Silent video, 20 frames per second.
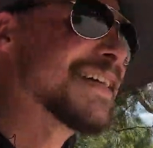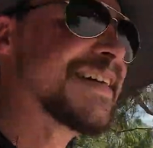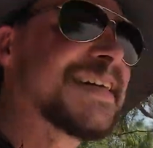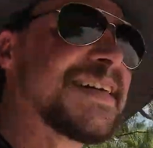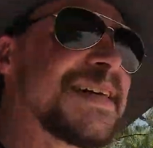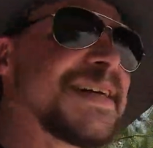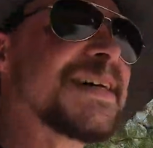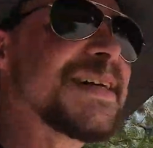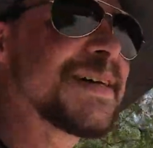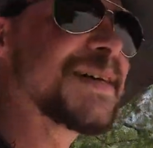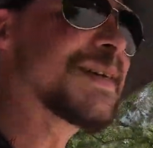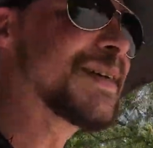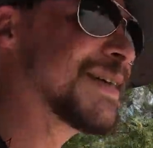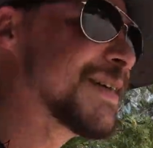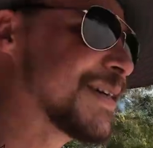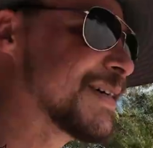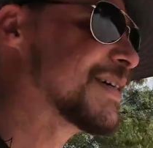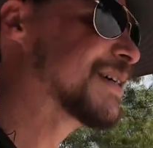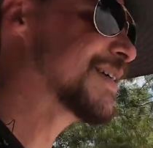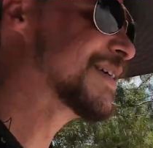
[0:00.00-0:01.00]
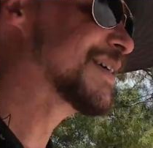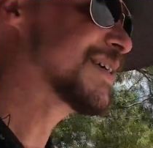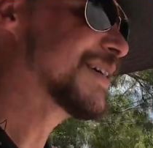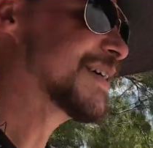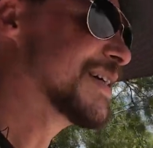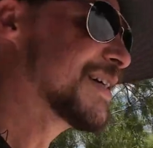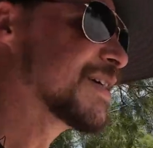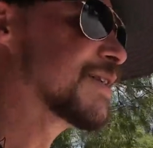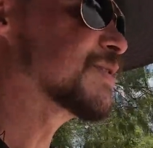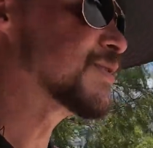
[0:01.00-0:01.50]

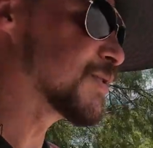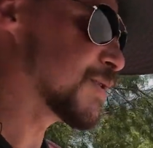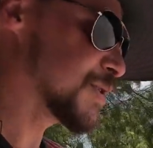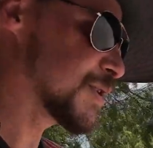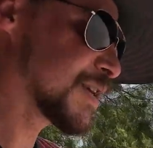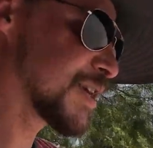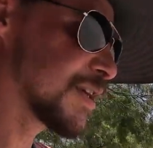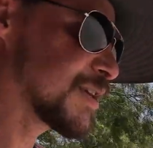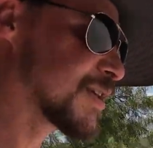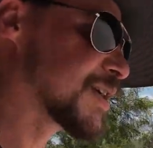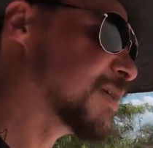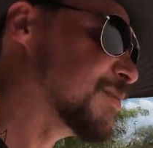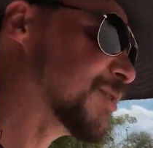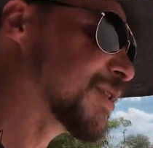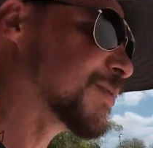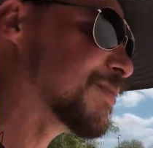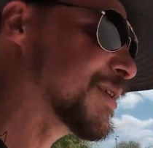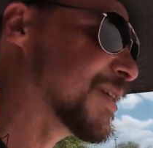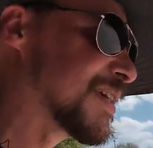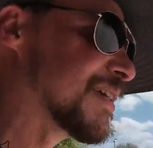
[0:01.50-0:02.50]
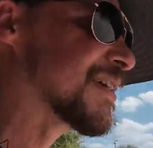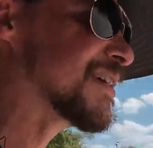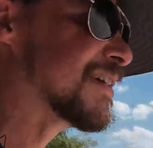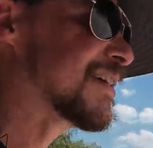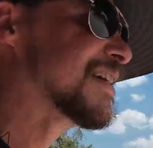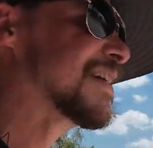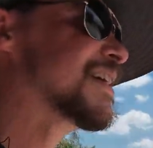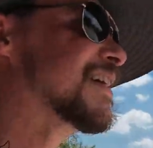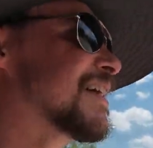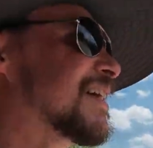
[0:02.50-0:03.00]
He goes, no, you come with me.
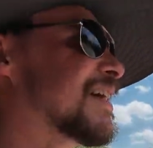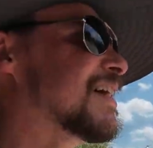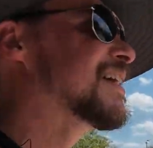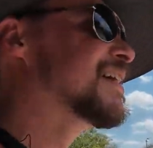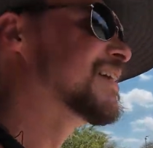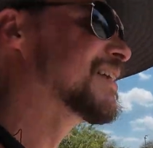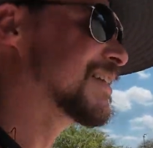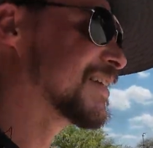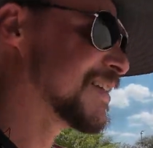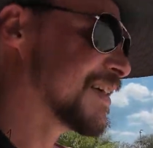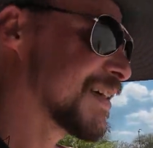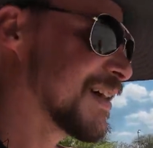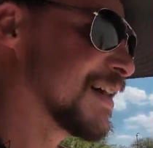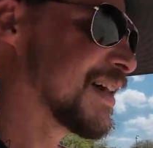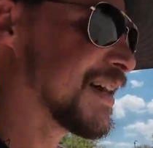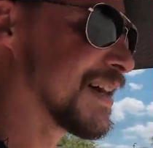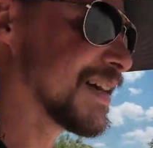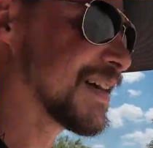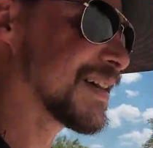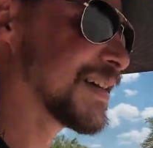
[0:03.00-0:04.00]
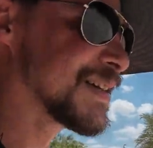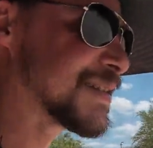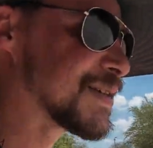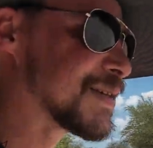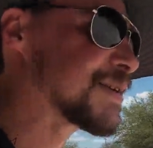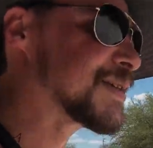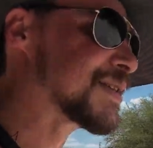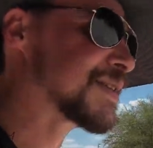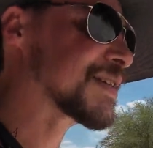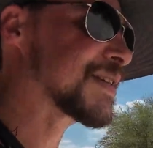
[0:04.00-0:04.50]
And
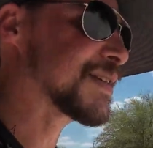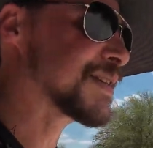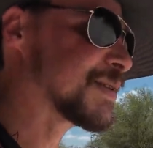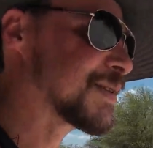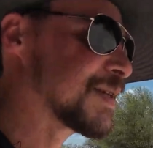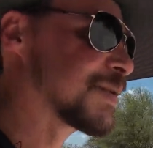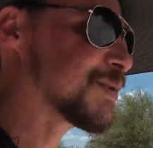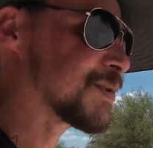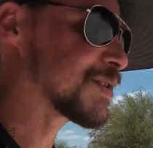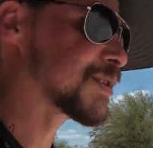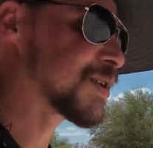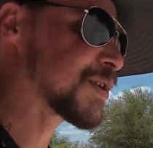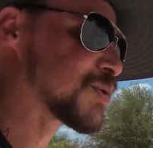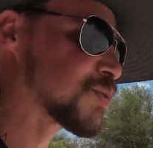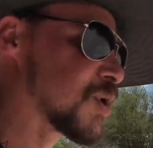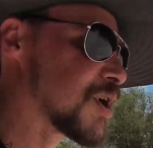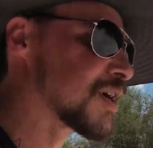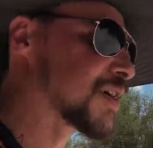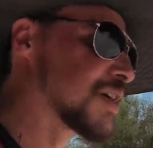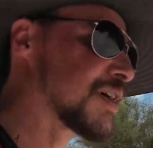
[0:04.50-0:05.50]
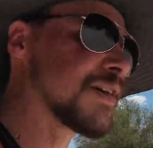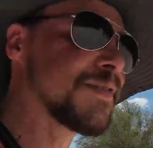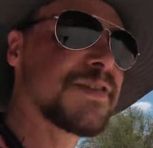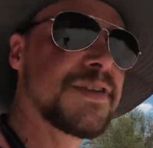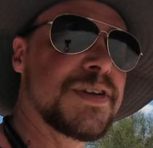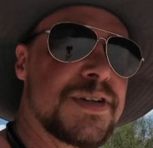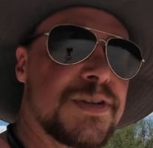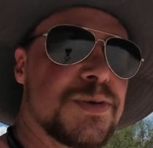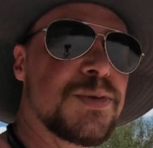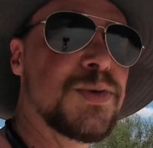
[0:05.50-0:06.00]
so he starts walking off
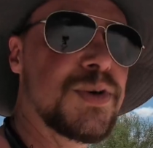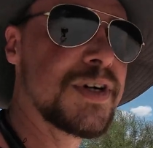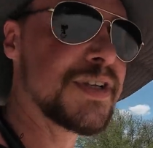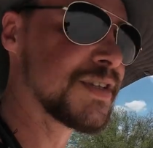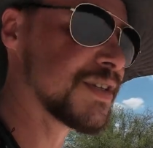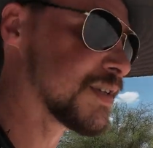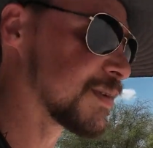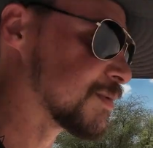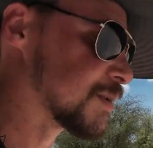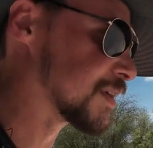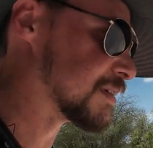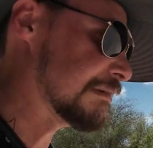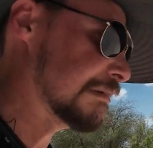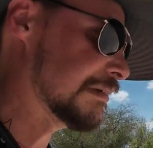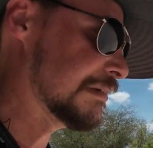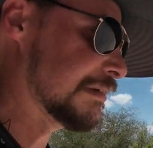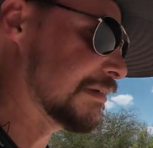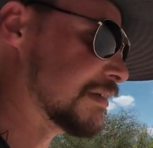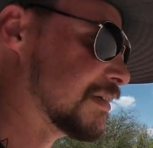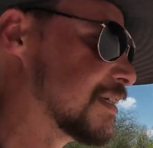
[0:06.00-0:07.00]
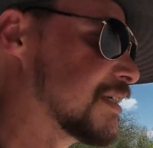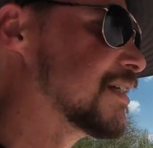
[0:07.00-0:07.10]
into the woods. And I'm like, oh,